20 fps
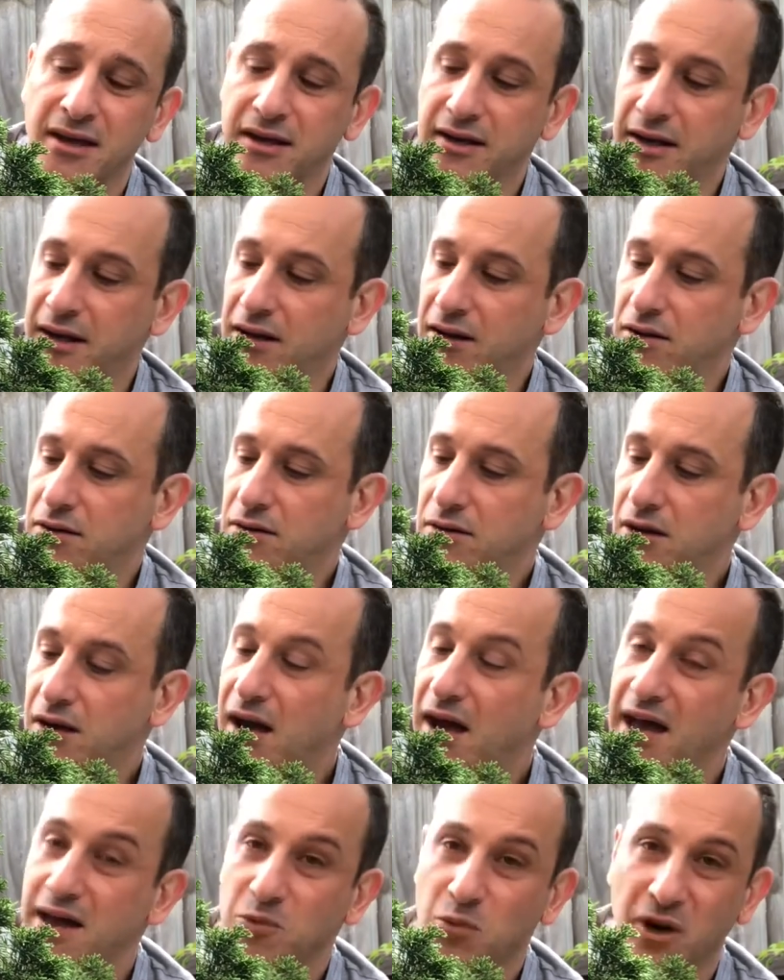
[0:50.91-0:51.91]
Now,
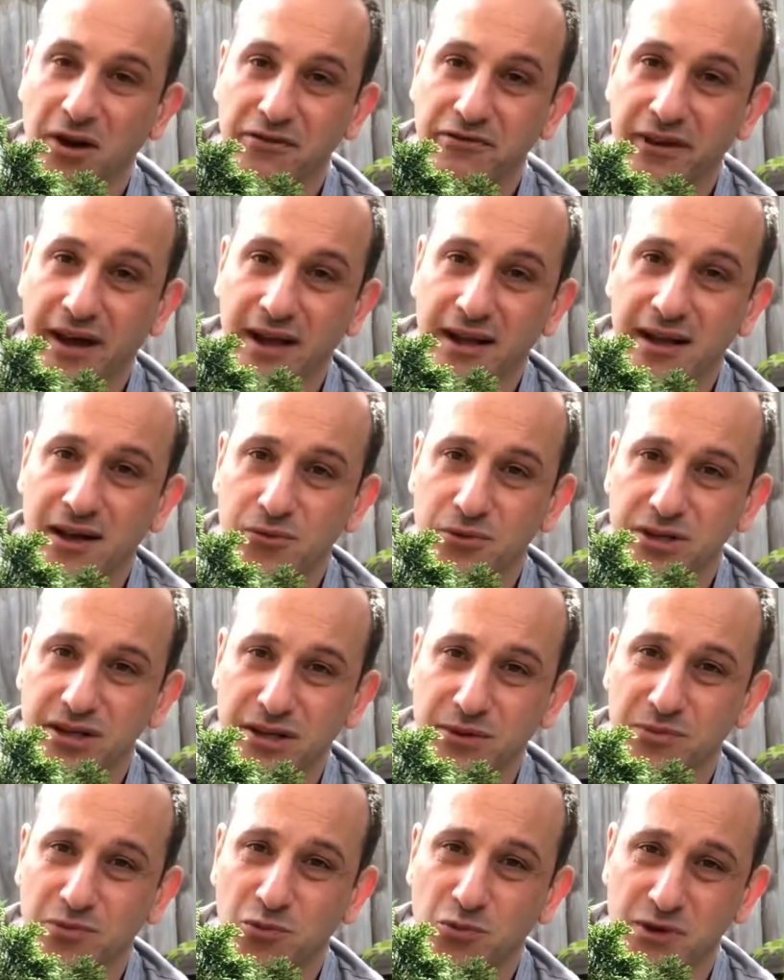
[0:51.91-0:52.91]
I had one failure, which
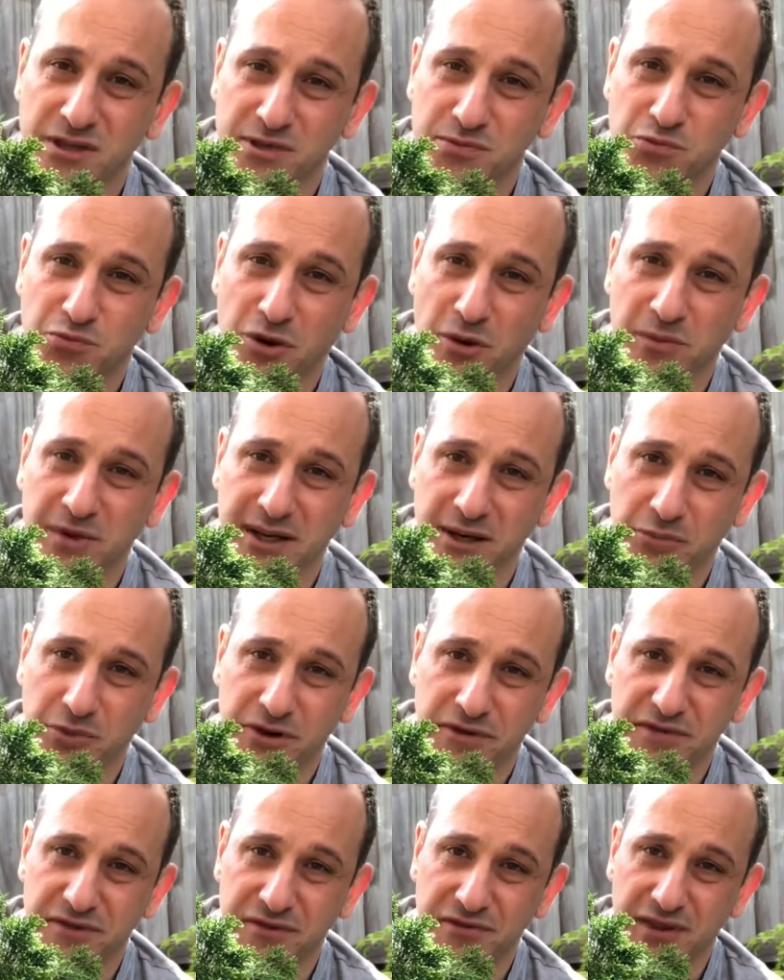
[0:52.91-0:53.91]
I was probably in a
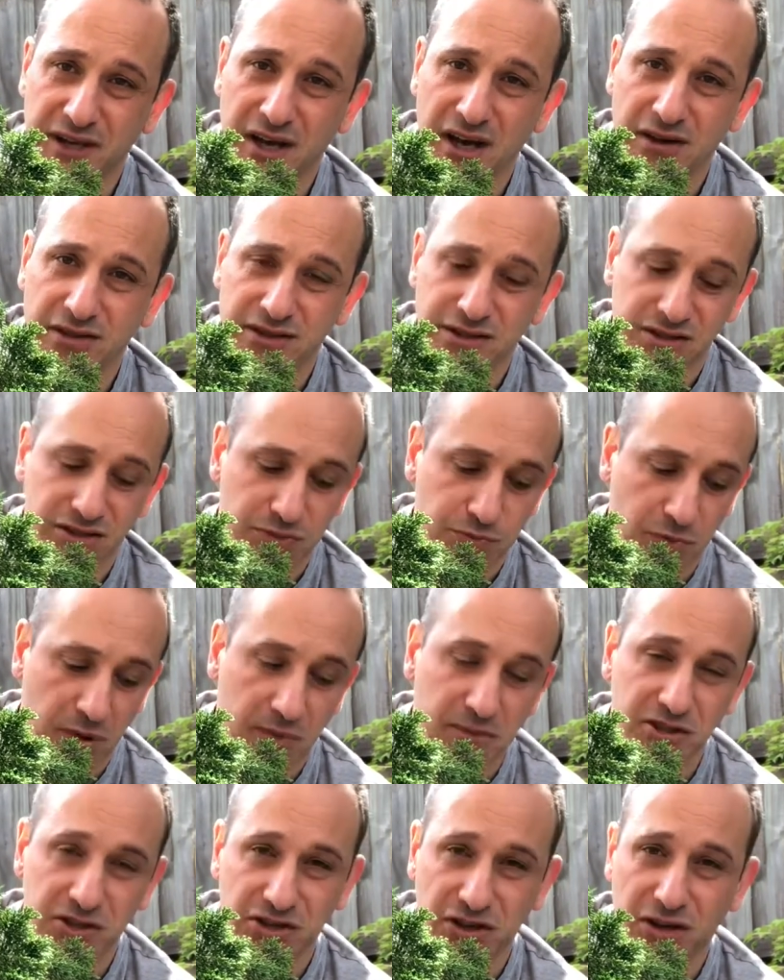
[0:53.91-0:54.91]
previous video I just
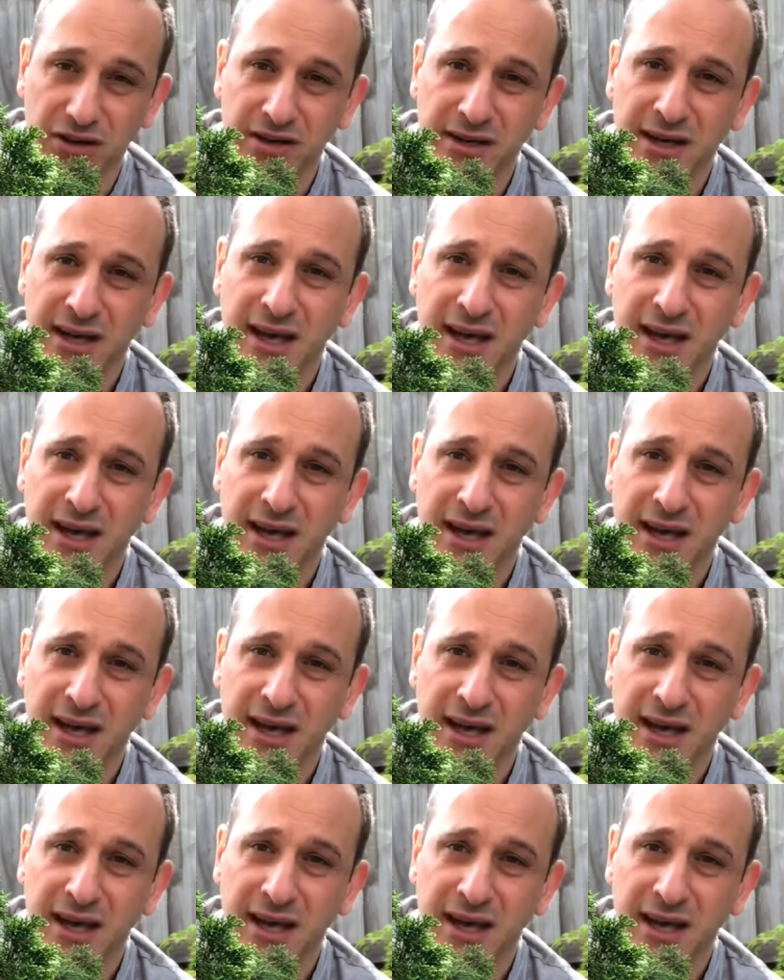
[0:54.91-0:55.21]
probably showed.